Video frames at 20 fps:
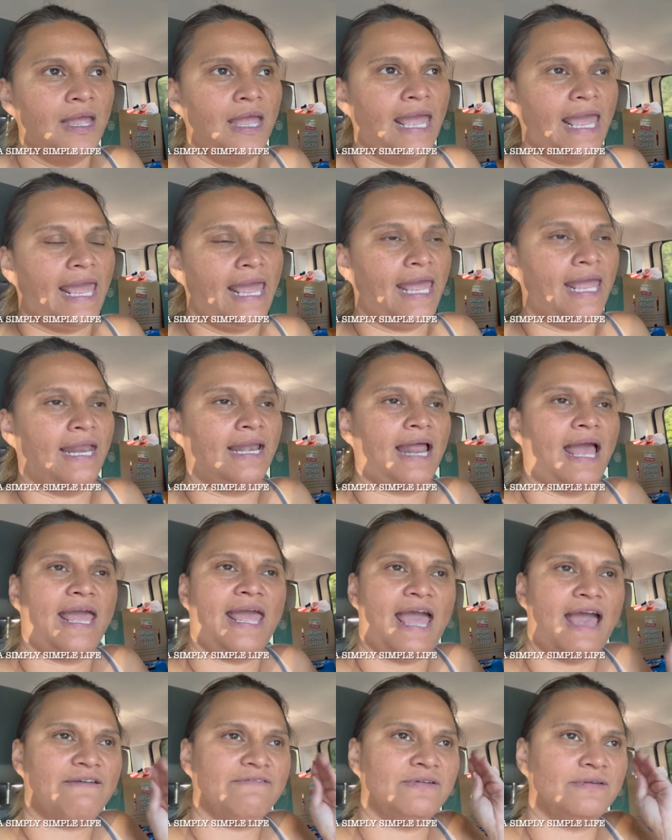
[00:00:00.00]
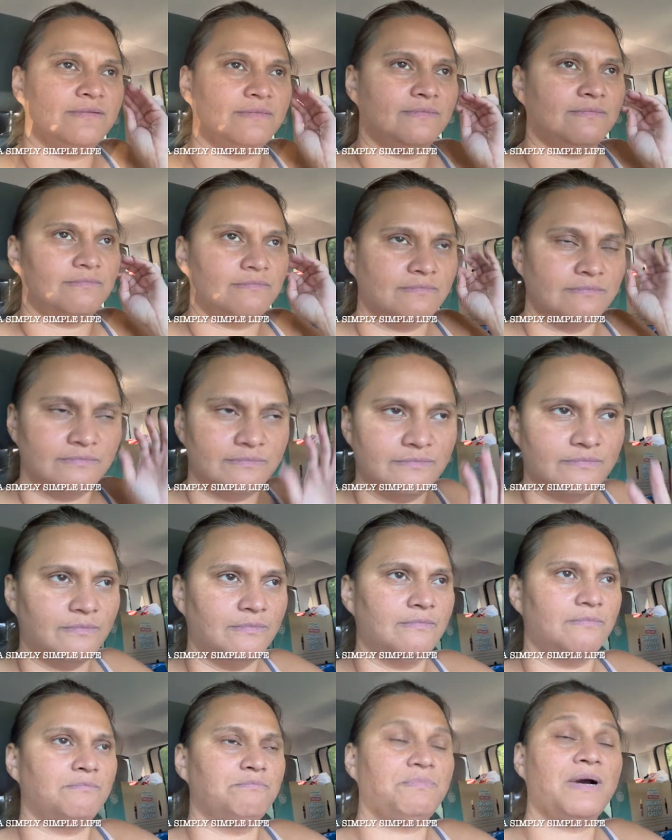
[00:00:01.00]
And I
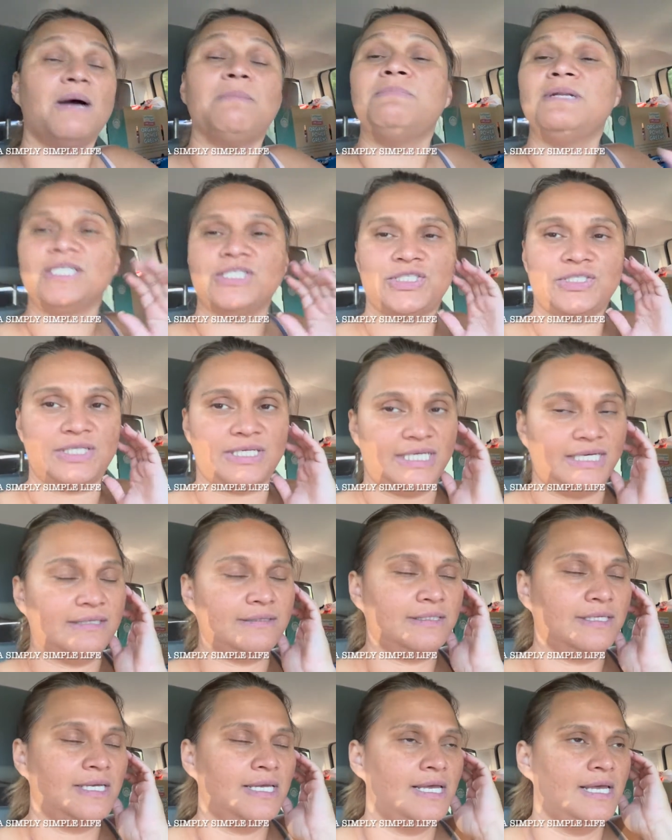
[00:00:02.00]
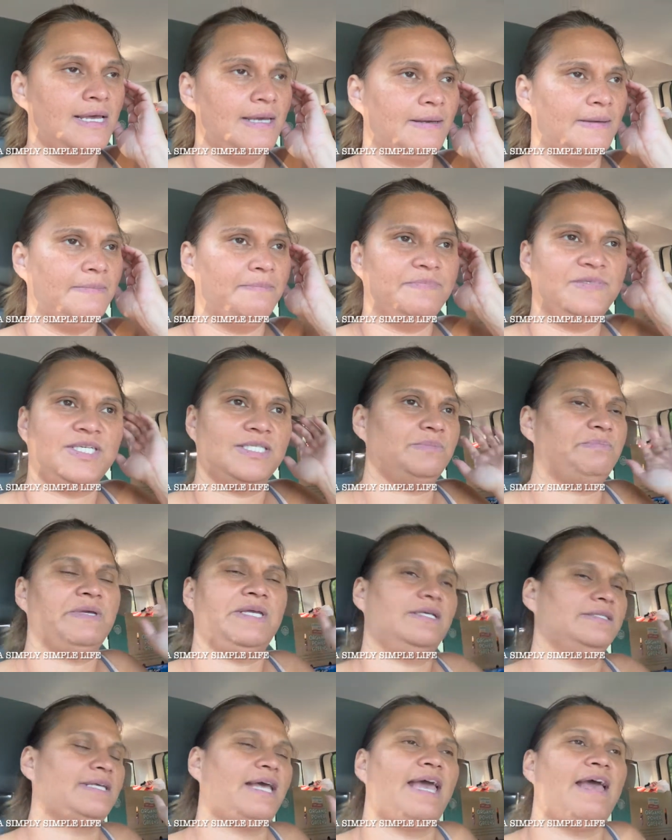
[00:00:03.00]
haven't published it just
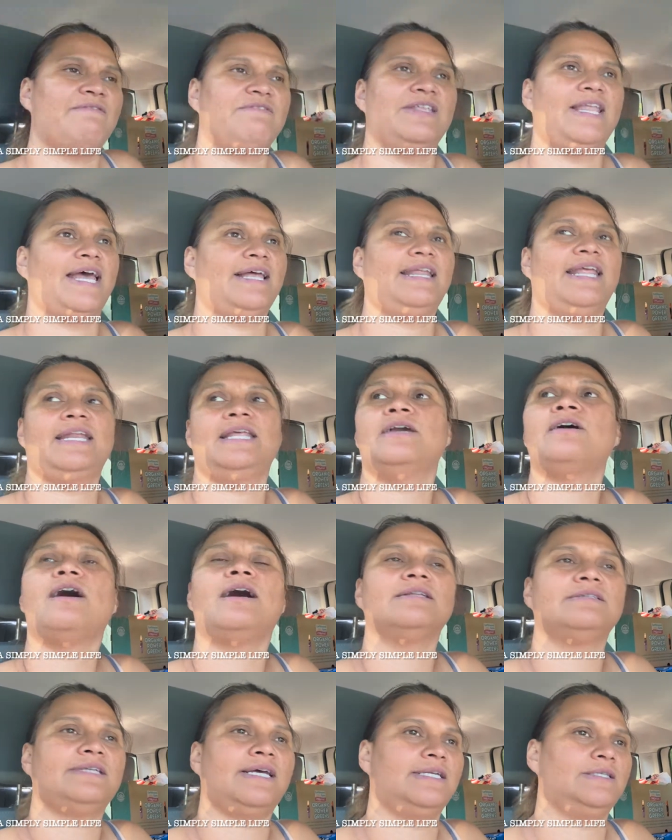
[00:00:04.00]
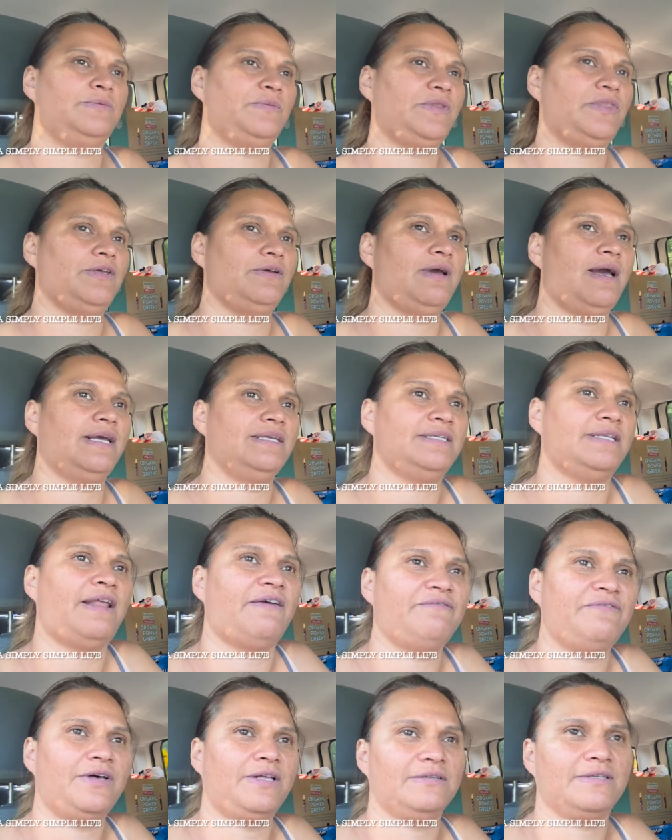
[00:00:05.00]
because I haven't had any content with you guys and I
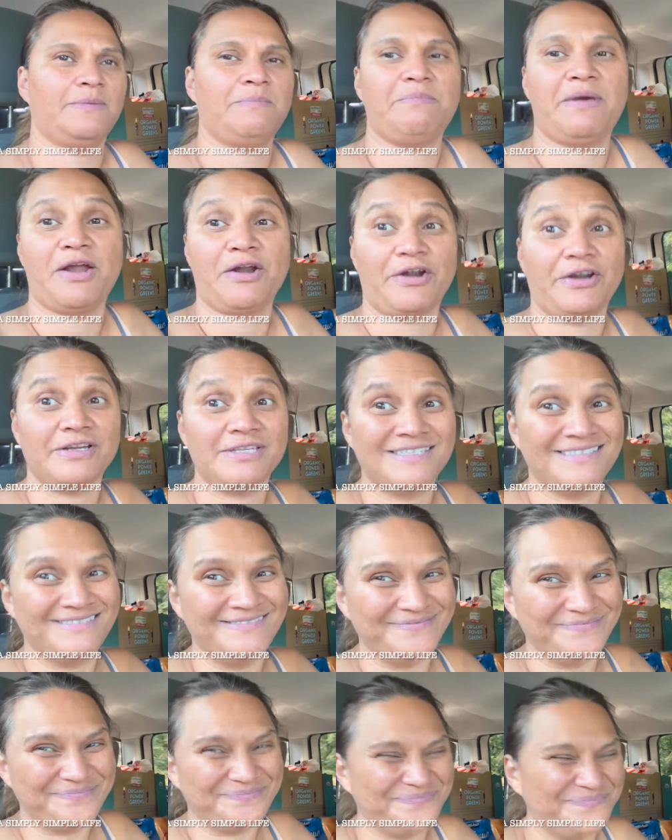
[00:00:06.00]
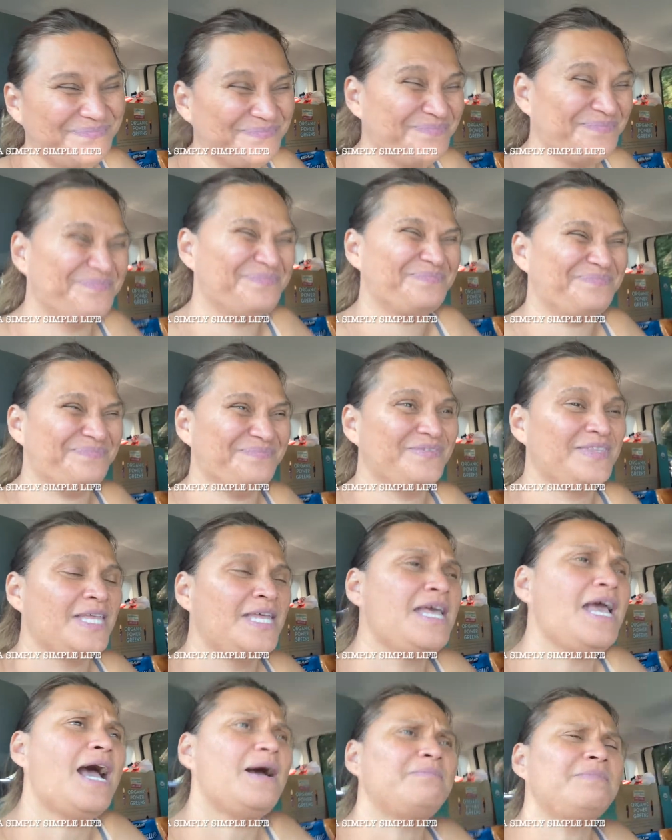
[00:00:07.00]
felt embarrassed.
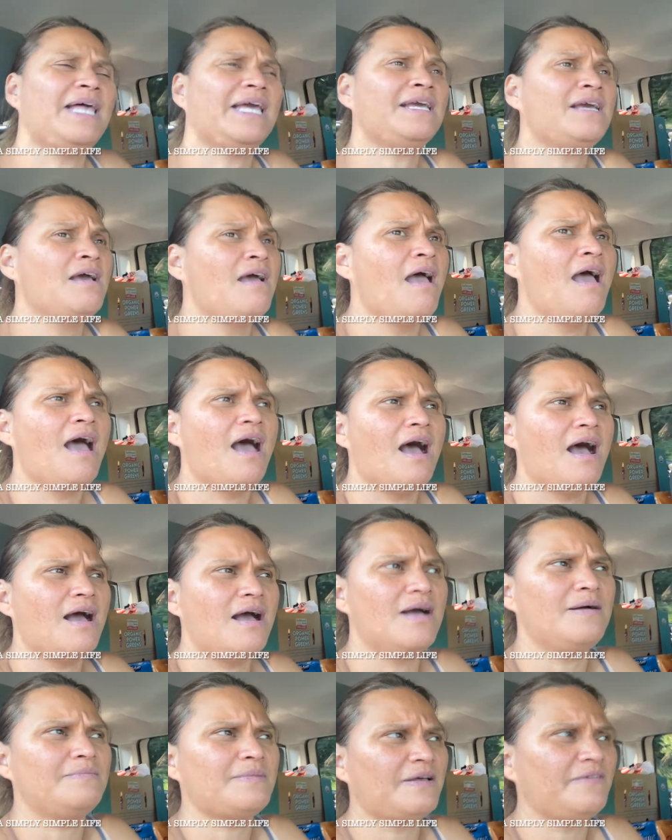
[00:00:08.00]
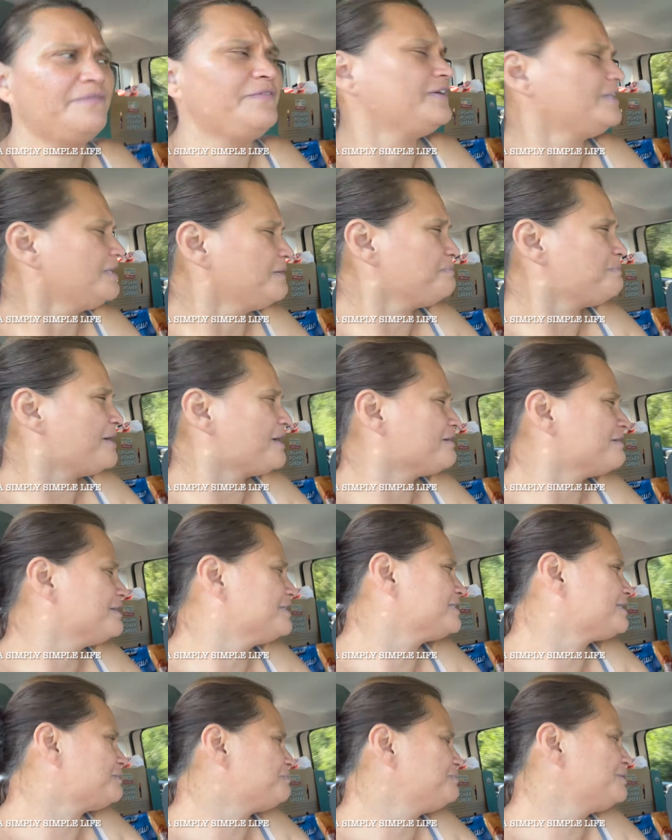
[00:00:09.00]
I'm like, um, I feel
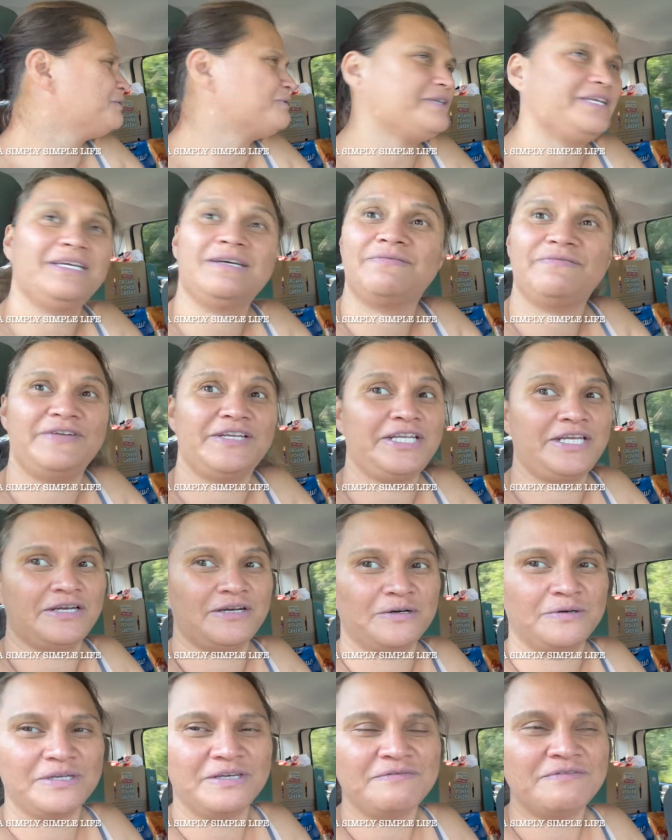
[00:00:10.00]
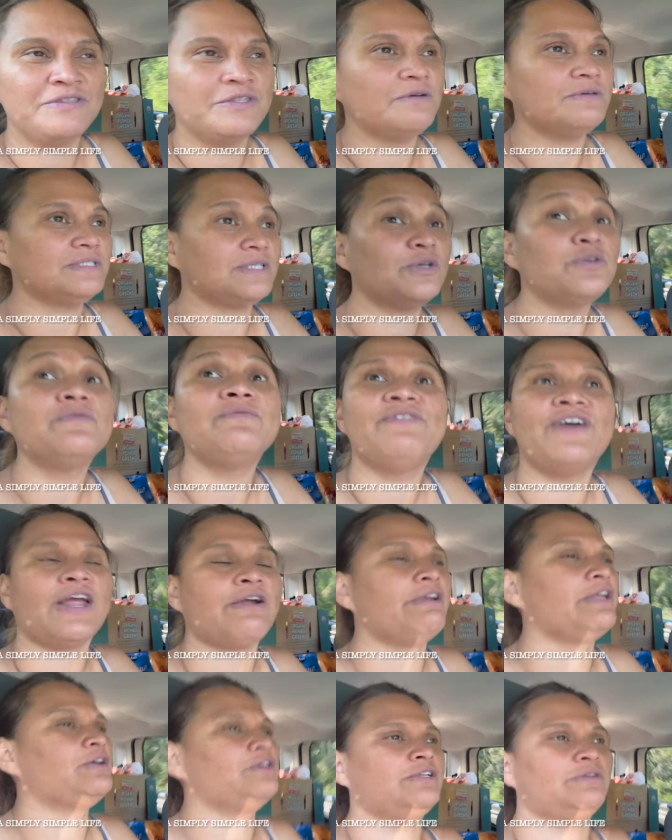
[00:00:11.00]
embarrassed uploading a video, even though it's a
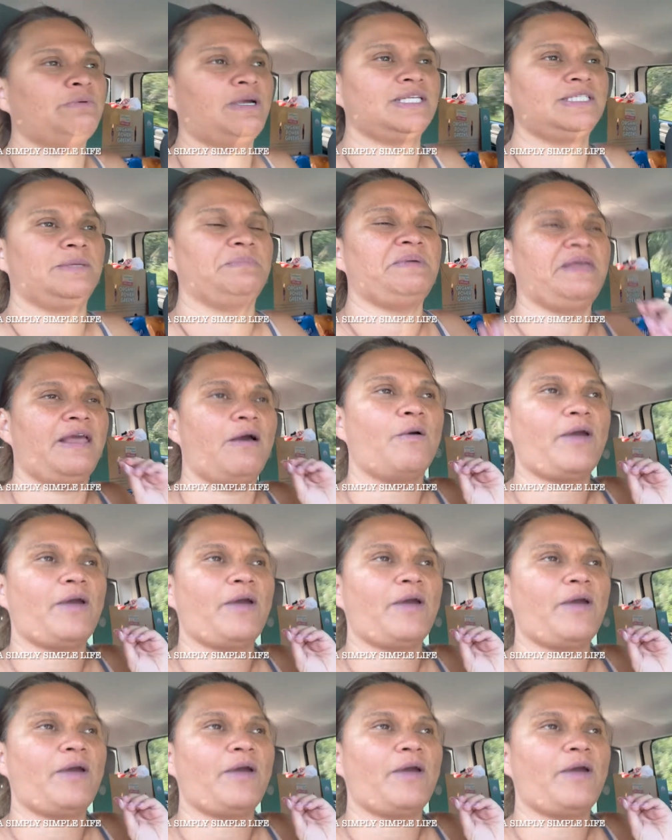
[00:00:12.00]
very good recipe.